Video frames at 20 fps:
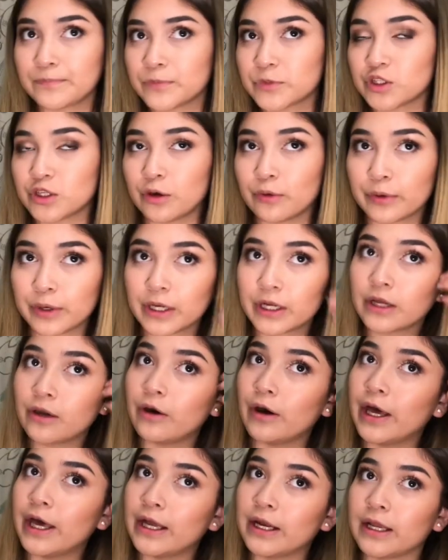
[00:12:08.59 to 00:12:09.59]
So we're gonna
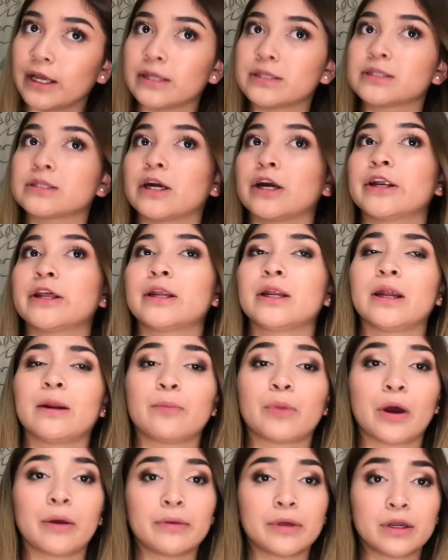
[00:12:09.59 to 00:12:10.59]
go ahead and get started, and
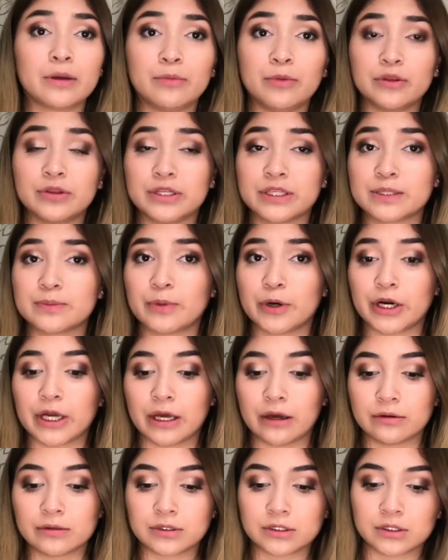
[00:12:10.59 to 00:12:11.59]
I'm probably gonna mute this part
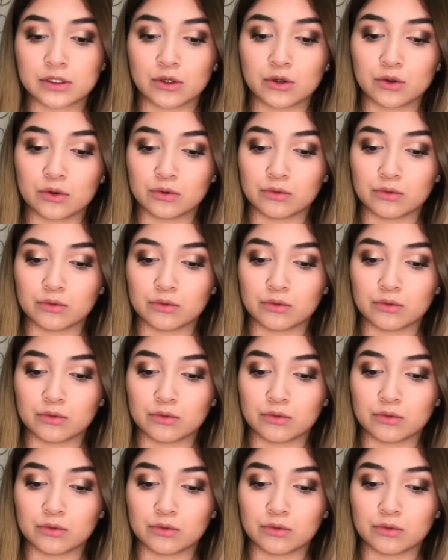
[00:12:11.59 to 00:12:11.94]
out, so.